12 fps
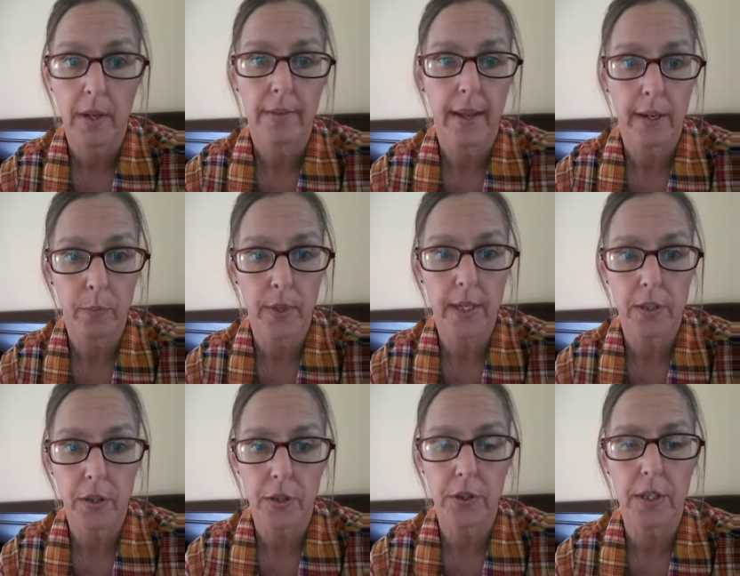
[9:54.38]
that in weeks
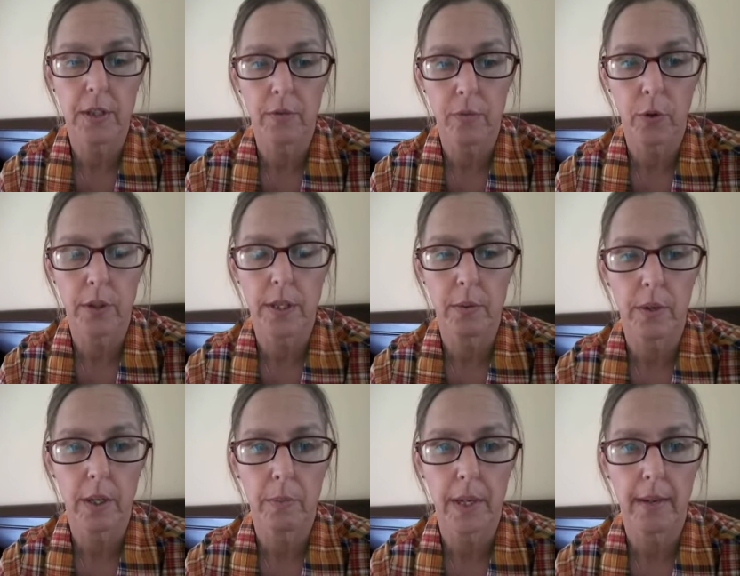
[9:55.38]
13 and 14, we're
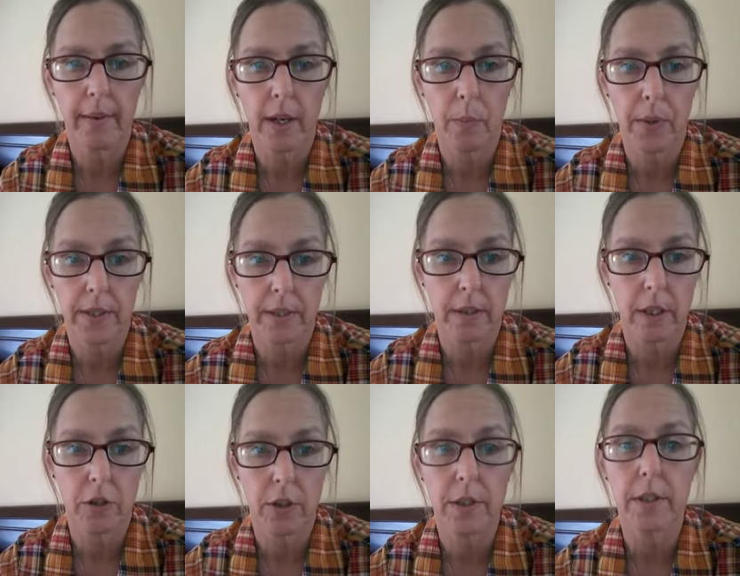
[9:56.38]
going to be giving our
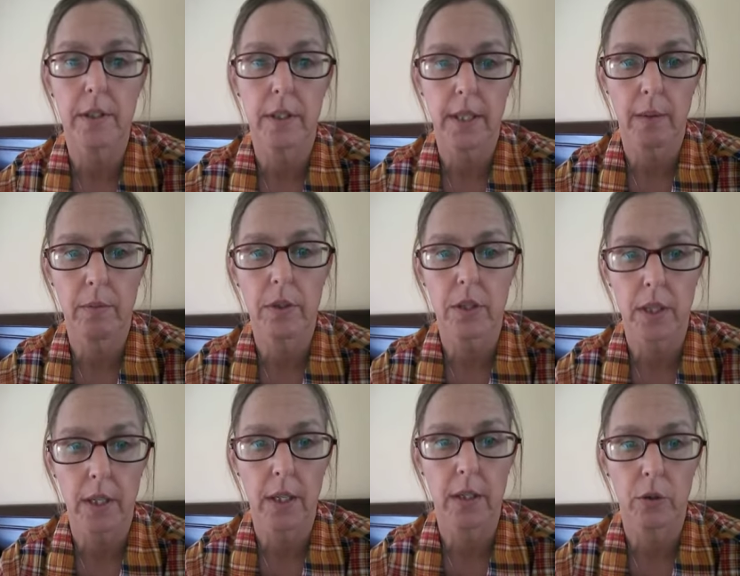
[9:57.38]
presentations. It's time to
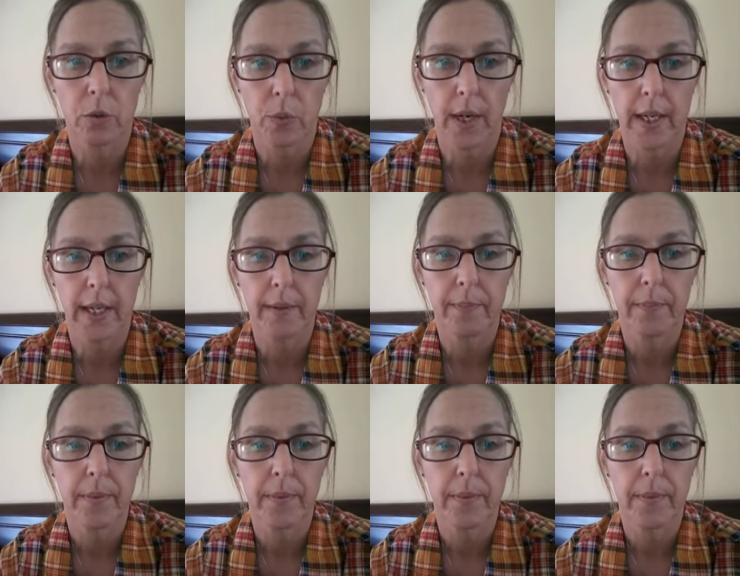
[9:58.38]
start getting those ready.